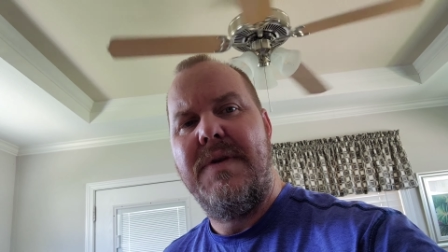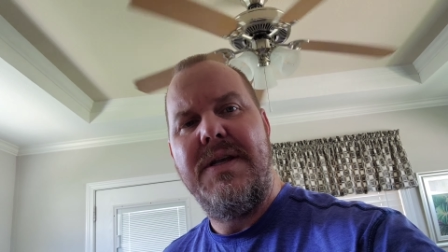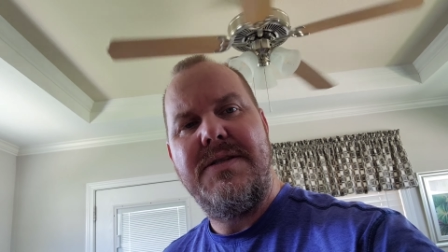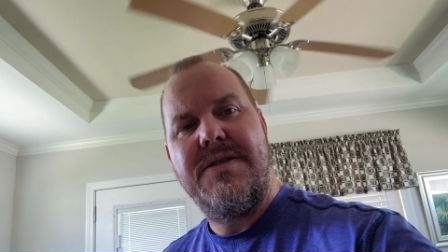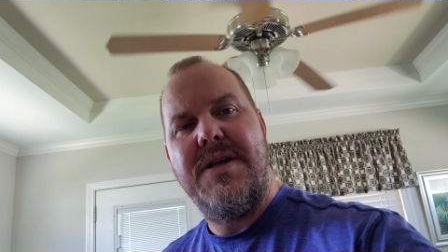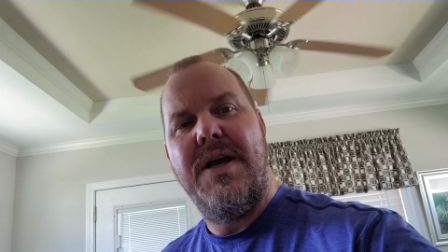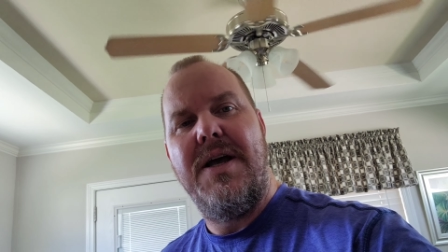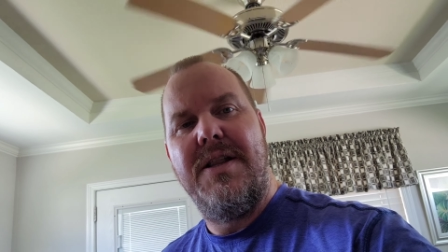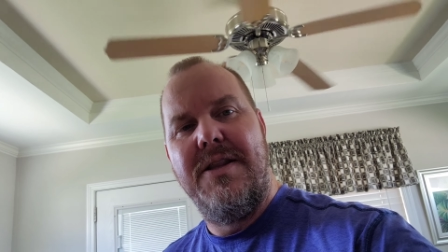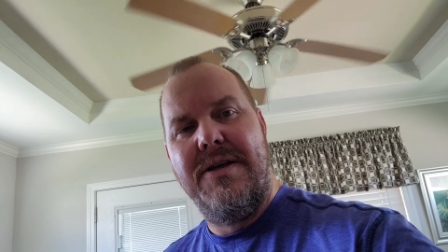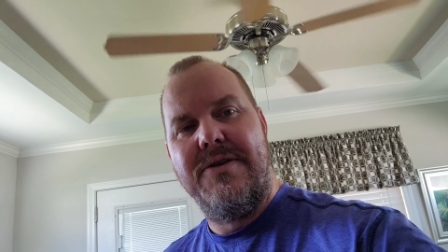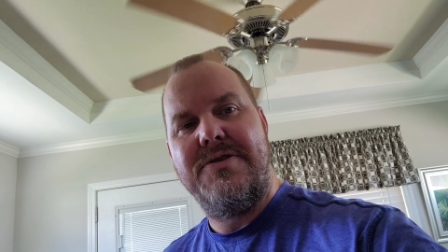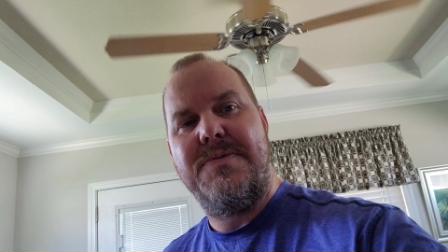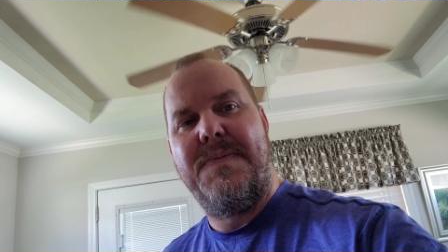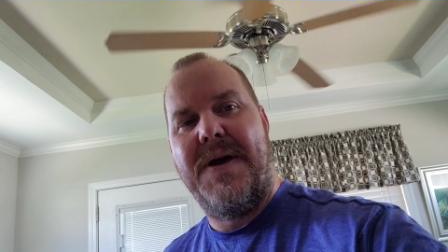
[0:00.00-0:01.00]
It's got a
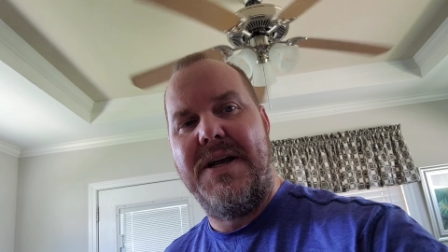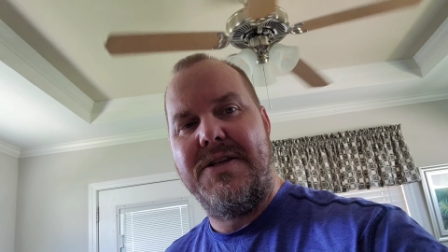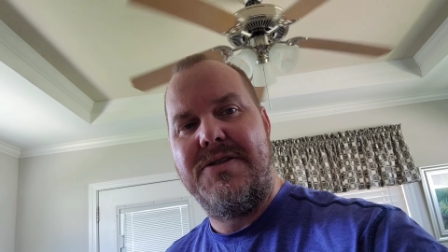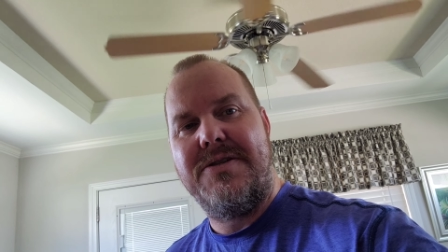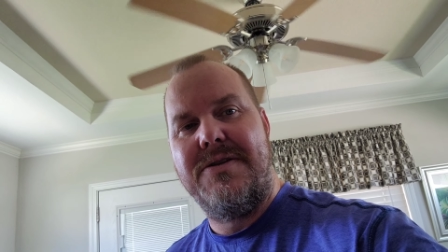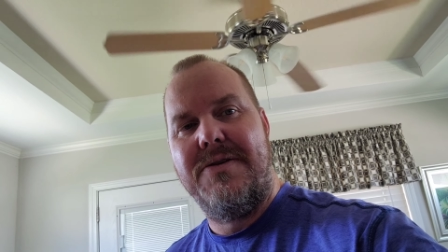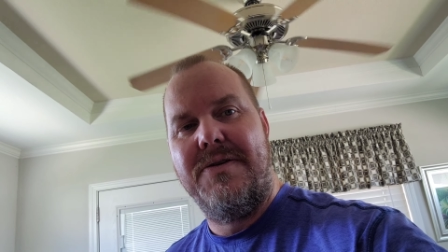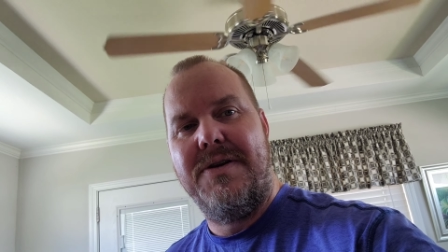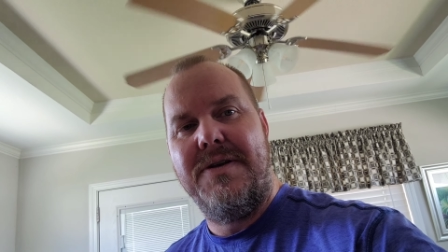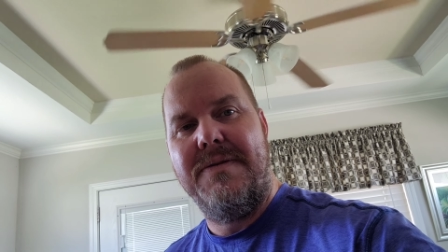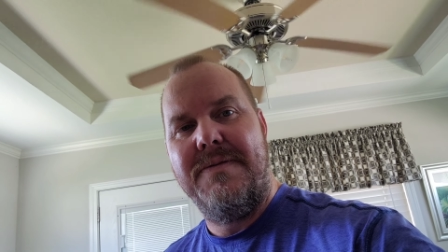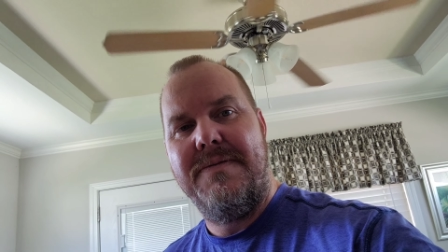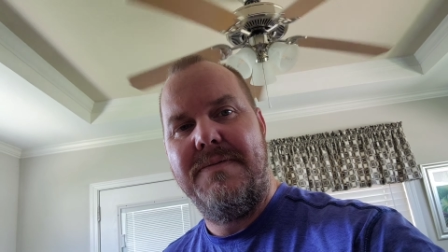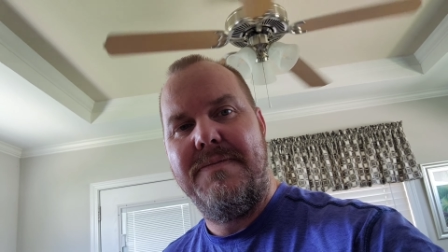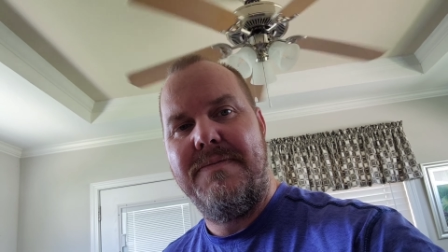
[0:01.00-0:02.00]
little spice to
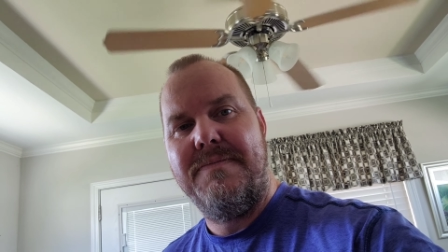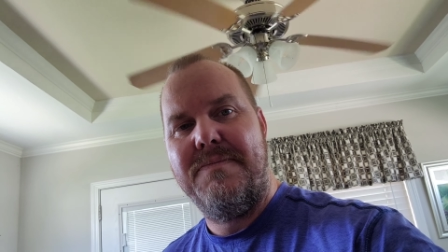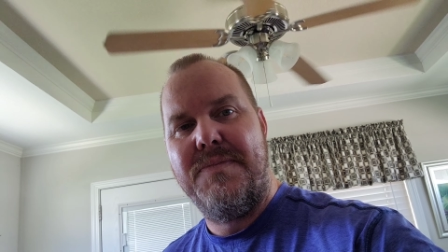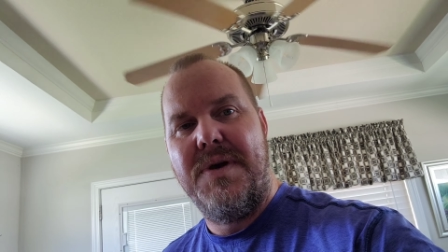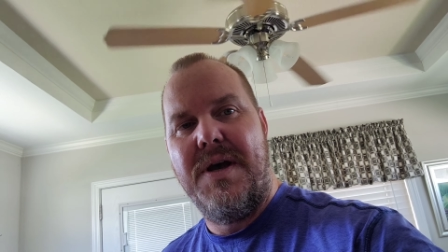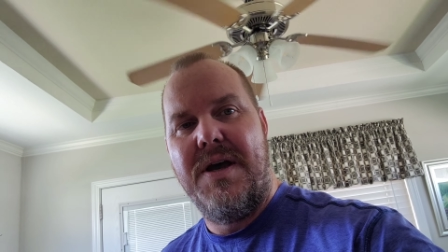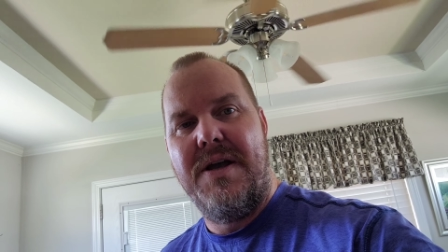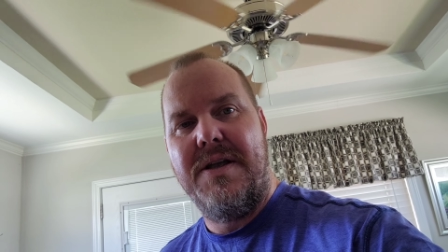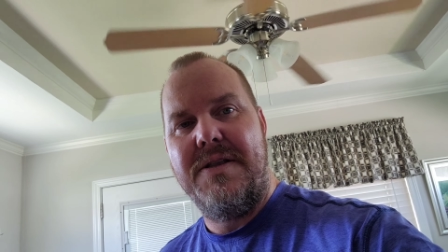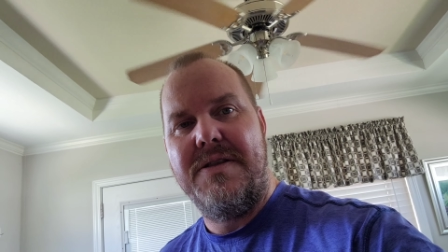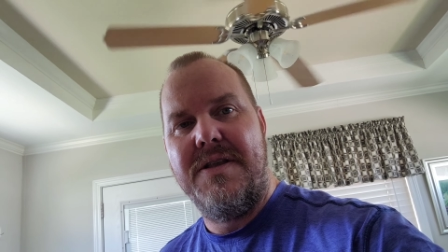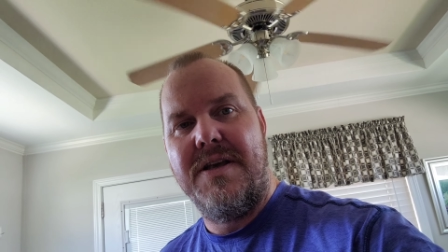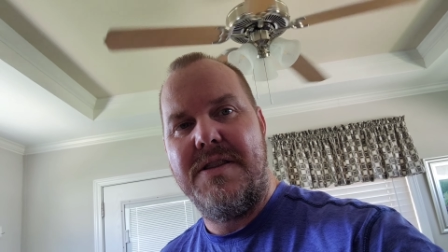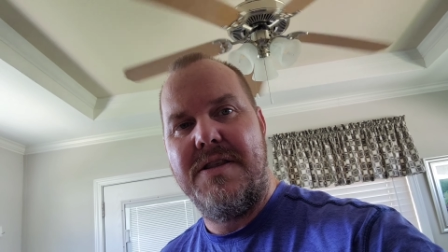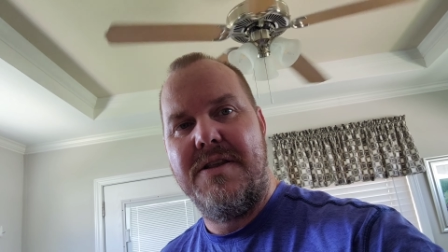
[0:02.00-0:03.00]
it,
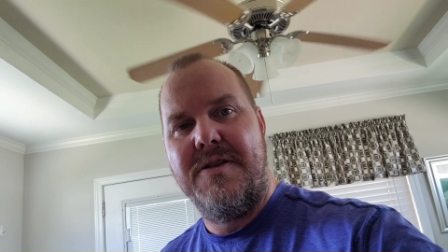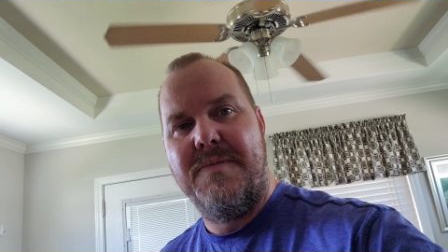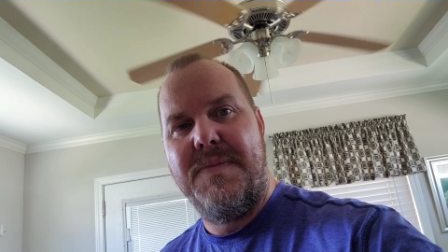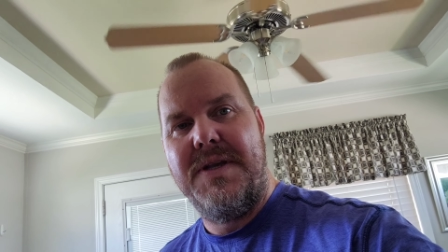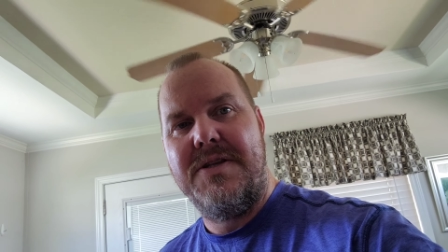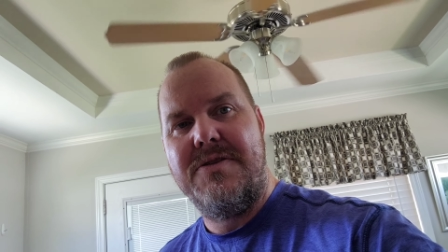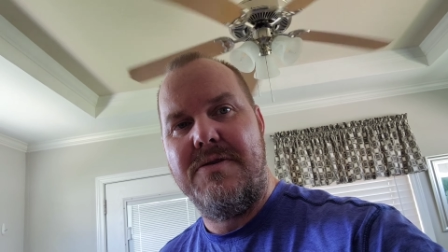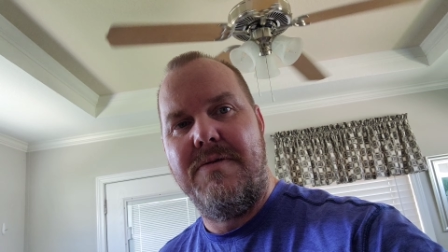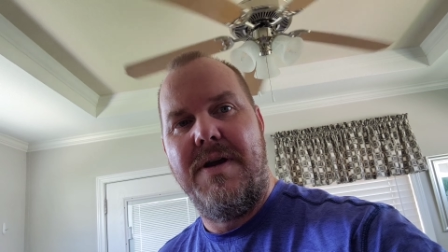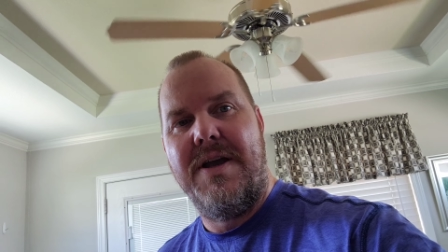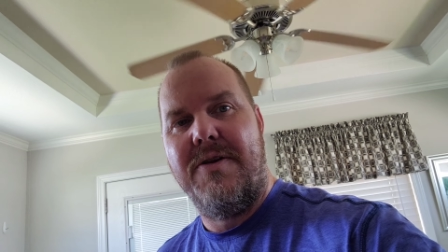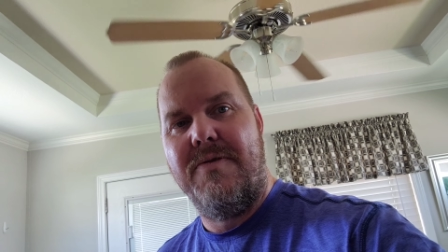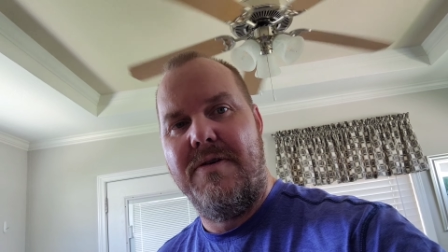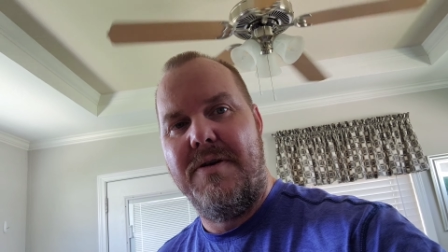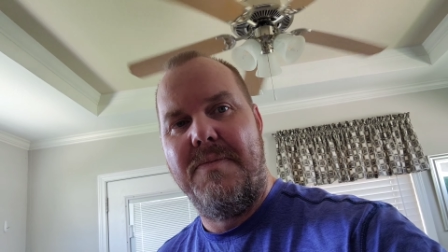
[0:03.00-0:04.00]
but nothing to be too
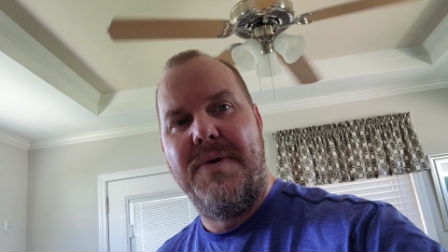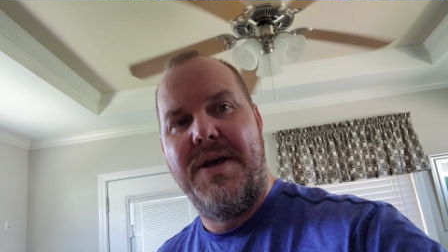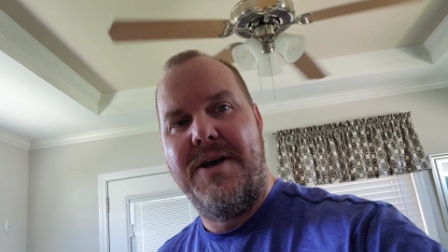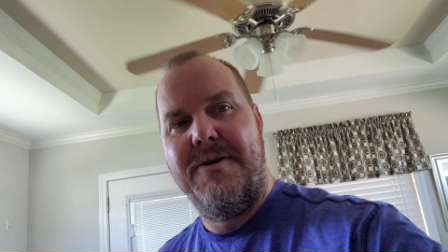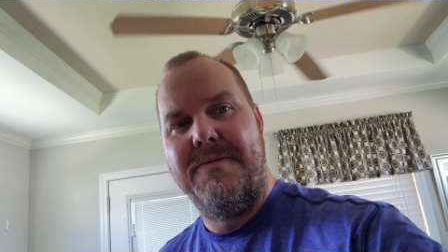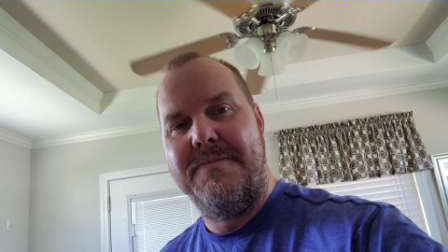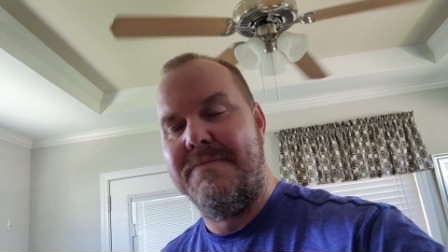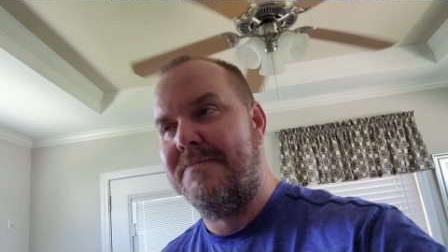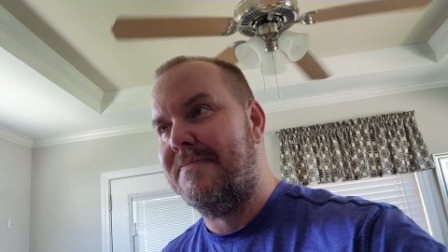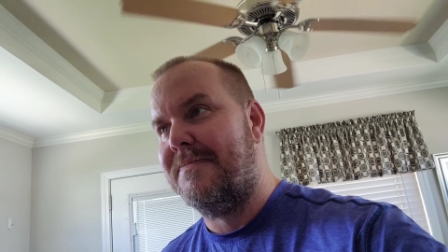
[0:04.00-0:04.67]
hangry about.